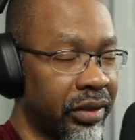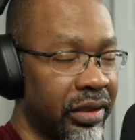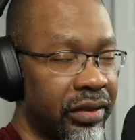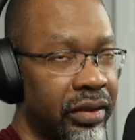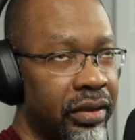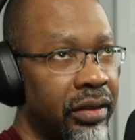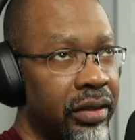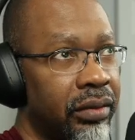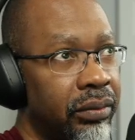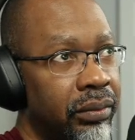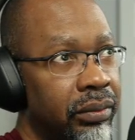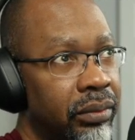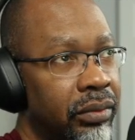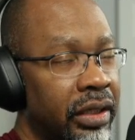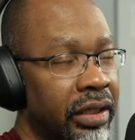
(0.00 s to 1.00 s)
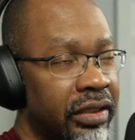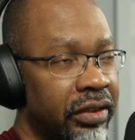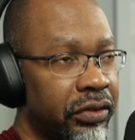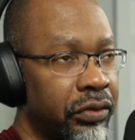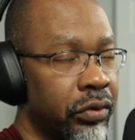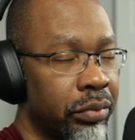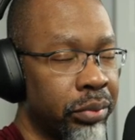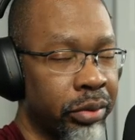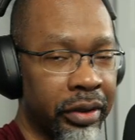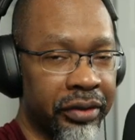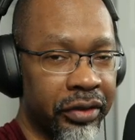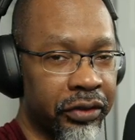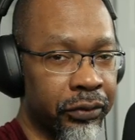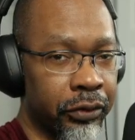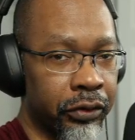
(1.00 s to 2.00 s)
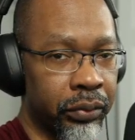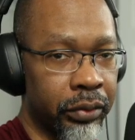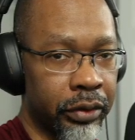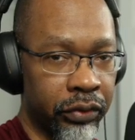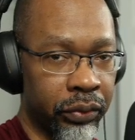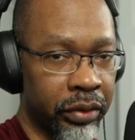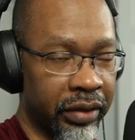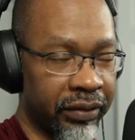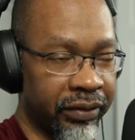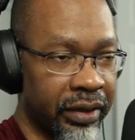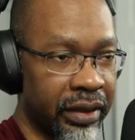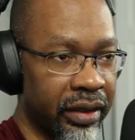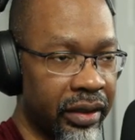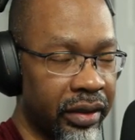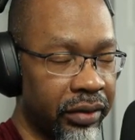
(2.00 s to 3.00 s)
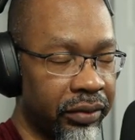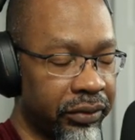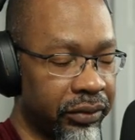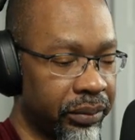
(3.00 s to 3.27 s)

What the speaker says: then I guess new projects for 2025.